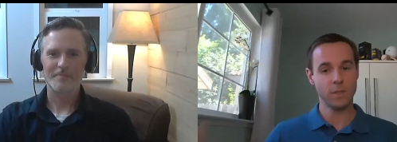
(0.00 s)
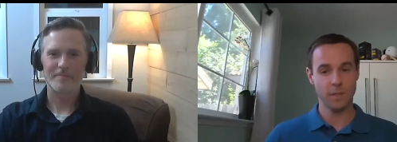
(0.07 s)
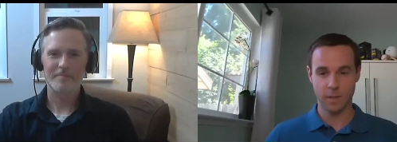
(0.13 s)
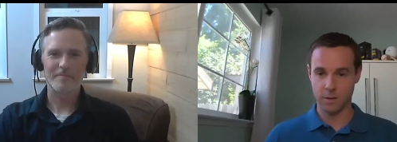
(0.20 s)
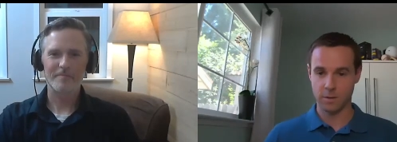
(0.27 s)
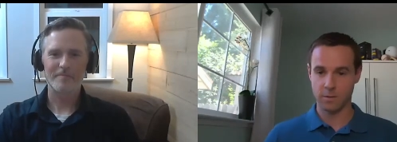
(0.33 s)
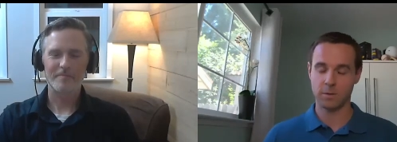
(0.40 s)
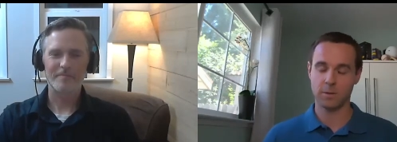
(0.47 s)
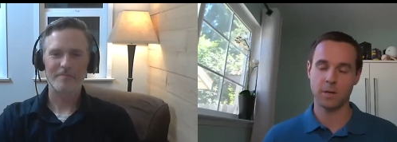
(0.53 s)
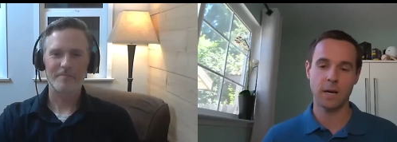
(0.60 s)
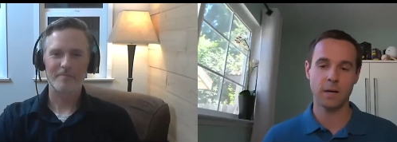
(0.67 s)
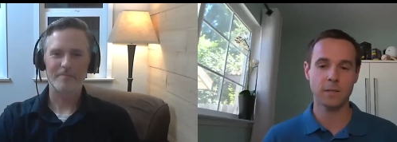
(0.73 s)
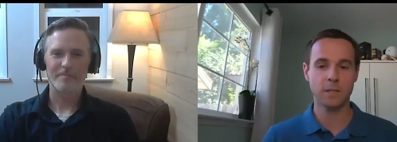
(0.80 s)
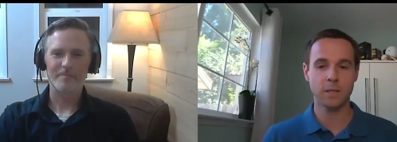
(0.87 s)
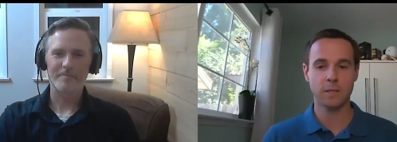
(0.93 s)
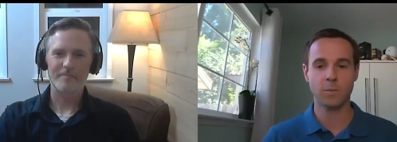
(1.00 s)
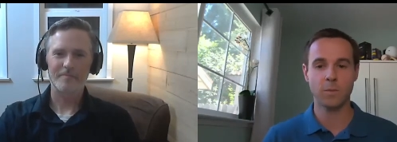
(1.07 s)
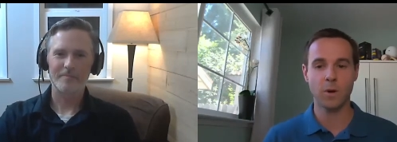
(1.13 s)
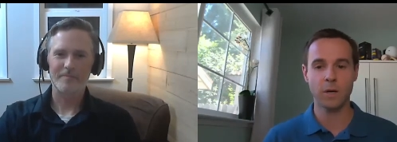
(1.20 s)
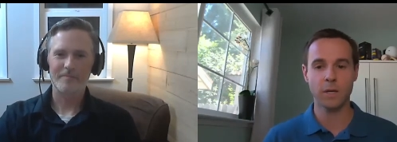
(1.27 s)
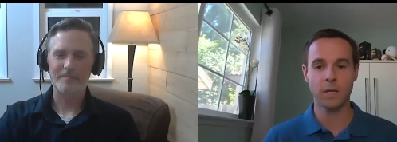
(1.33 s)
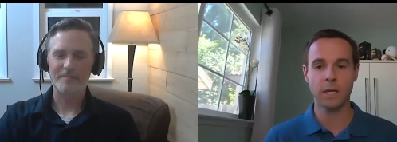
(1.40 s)
Speaker 1: they're going to throw their house on the
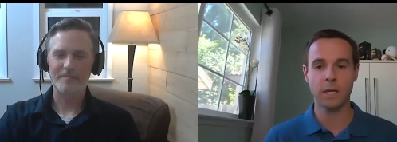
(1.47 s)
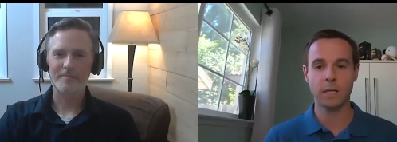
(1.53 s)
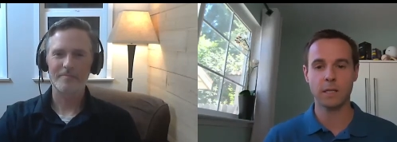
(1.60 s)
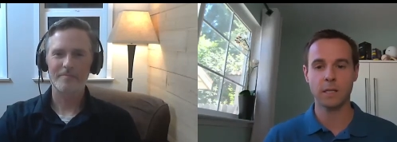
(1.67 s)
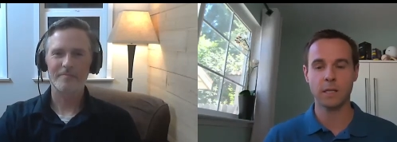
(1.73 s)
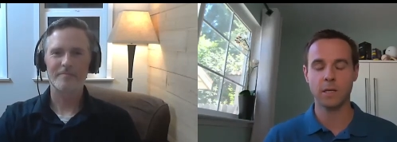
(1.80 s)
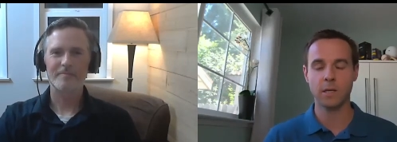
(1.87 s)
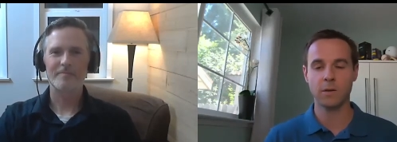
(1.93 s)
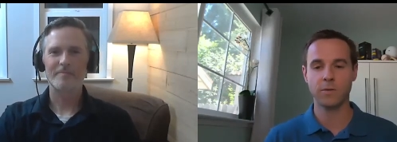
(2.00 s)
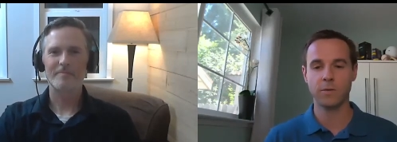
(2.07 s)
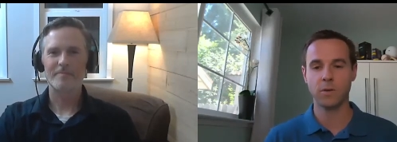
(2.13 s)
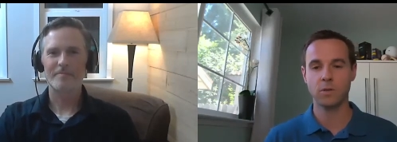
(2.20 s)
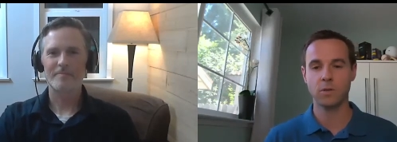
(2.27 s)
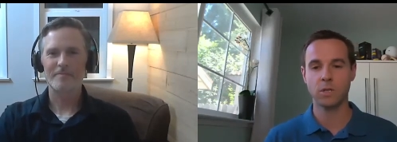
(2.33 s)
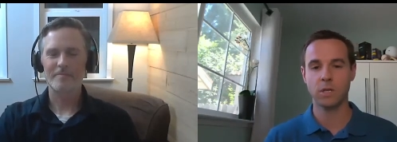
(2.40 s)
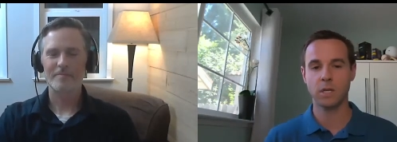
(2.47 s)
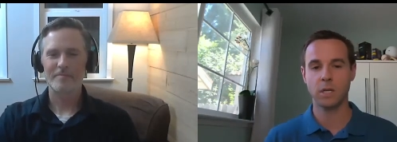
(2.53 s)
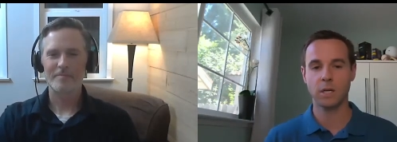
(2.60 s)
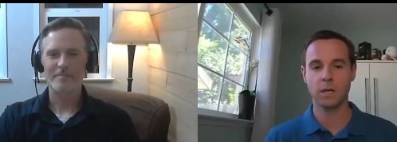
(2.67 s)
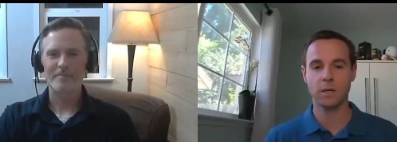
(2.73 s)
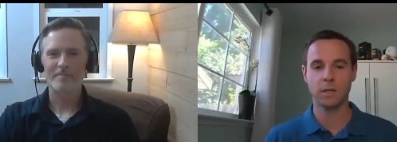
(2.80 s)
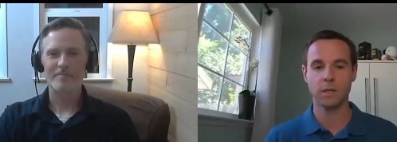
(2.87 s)
market in the near future
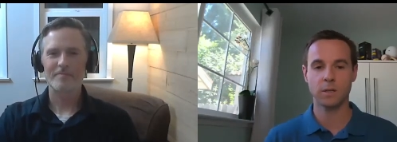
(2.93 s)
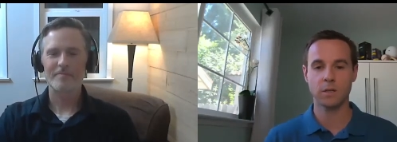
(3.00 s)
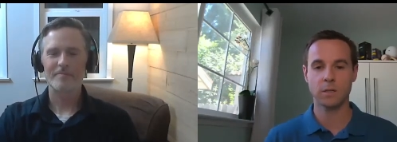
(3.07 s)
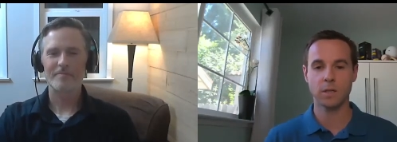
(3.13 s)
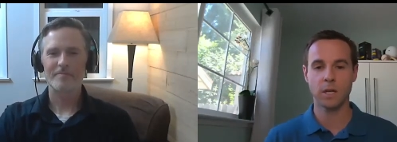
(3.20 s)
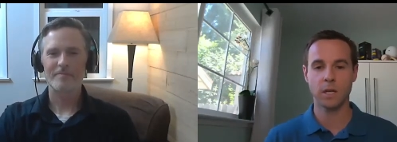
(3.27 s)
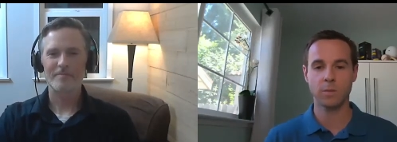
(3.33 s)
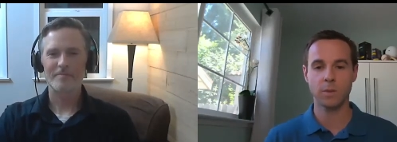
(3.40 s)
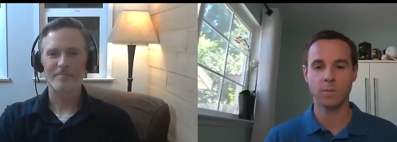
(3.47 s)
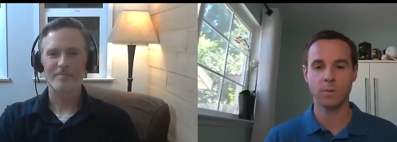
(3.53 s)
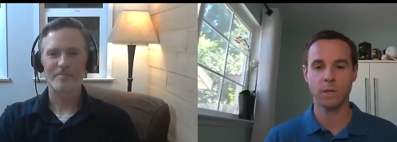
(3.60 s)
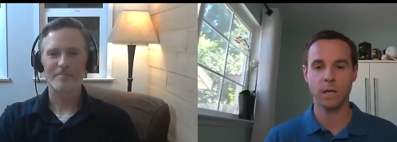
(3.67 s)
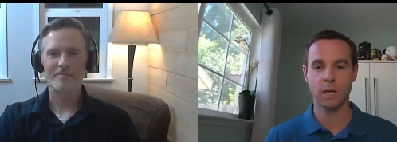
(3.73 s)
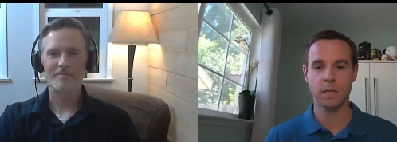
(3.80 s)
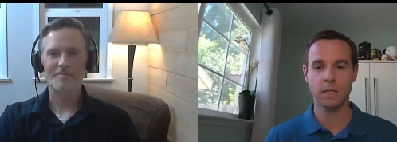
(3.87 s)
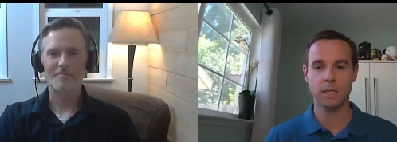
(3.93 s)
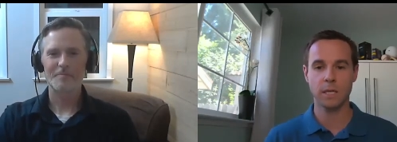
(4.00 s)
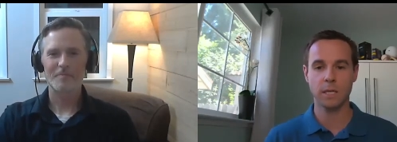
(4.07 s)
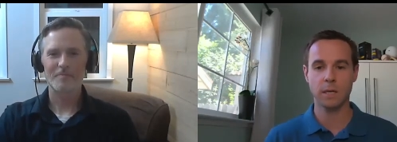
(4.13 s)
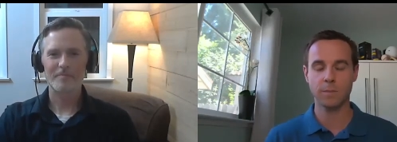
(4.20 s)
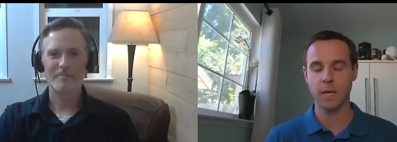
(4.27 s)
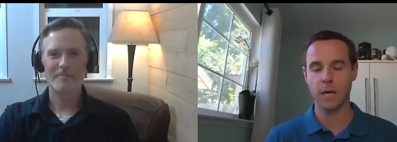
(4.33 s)
here. I think there's a lot of people kind of
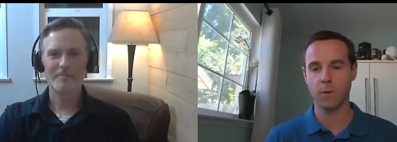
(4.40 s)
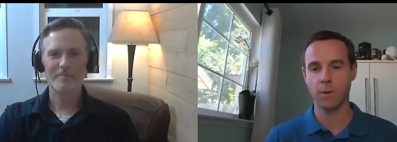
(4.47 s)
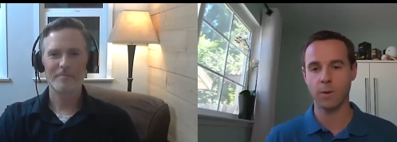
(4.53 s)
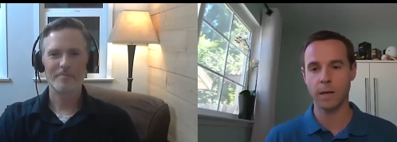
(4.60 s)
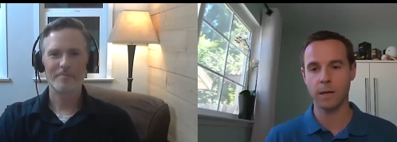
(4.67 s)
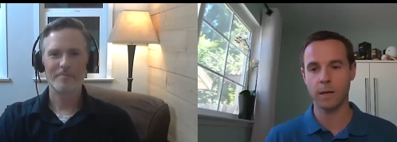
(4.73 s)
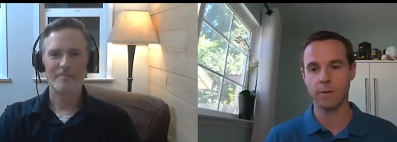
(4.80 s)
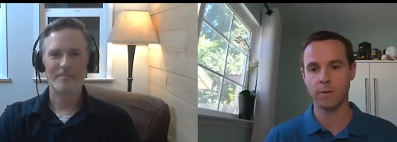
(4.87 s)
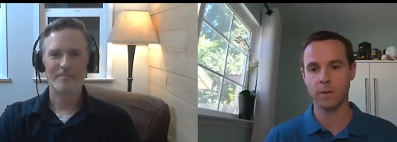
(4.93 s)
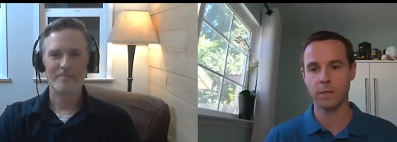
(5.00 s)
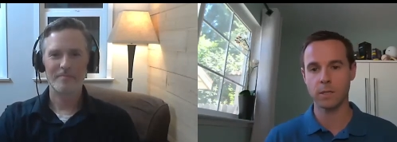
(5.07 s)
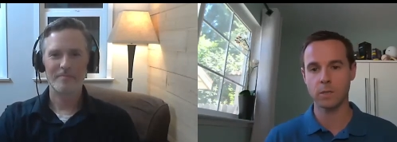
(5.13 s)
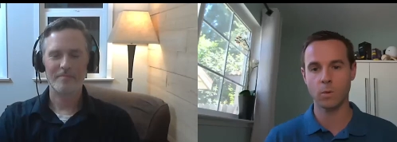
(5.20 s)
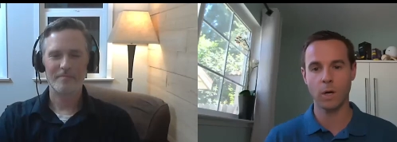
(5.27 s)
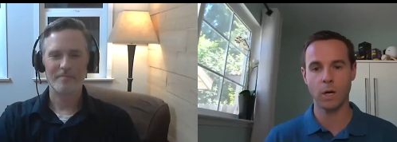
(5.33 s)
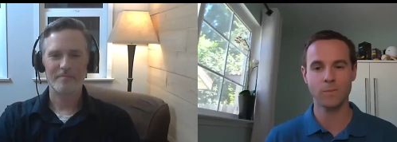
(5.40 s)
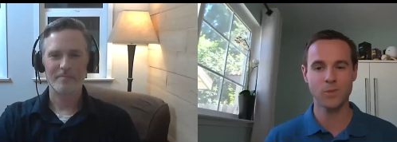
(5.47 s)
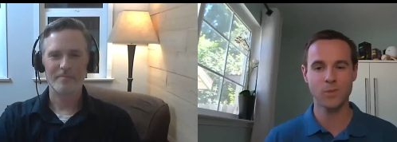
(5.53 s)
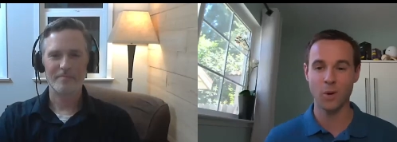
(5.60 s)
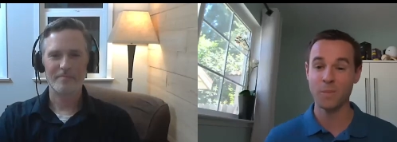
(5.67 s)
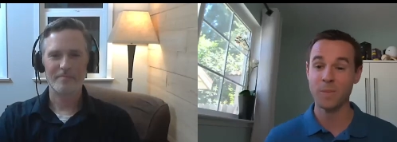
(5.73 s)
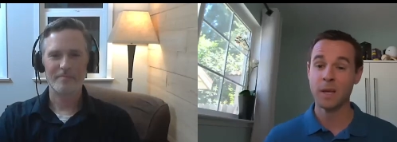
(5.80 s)
teed up that way and everything as well.
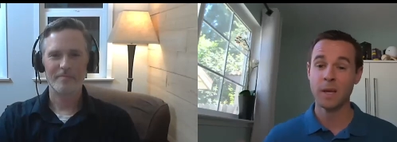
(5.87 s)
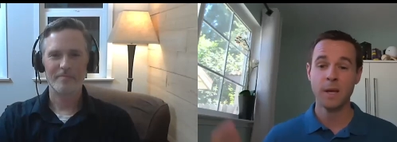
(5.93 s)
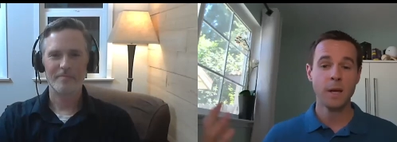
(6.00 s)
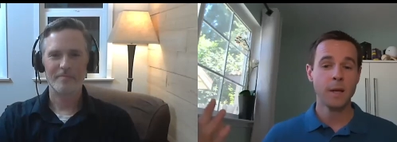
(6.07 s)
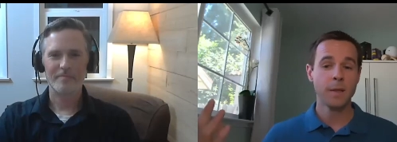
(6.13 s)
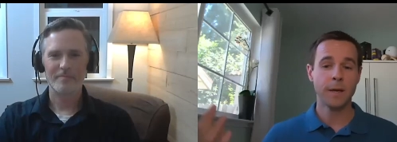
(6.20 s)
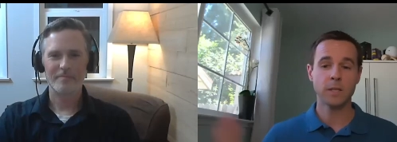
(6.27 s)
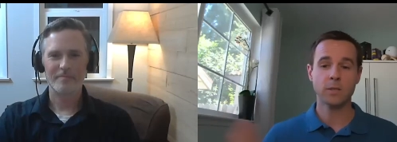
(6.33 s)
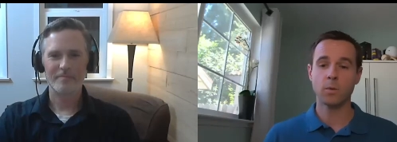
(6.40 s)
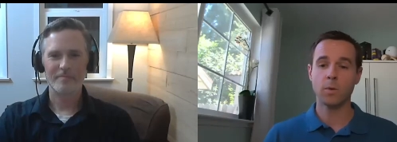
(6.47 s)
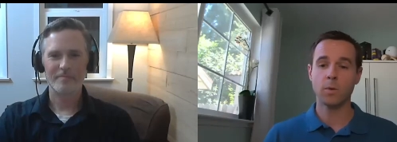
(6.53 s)
So thanks for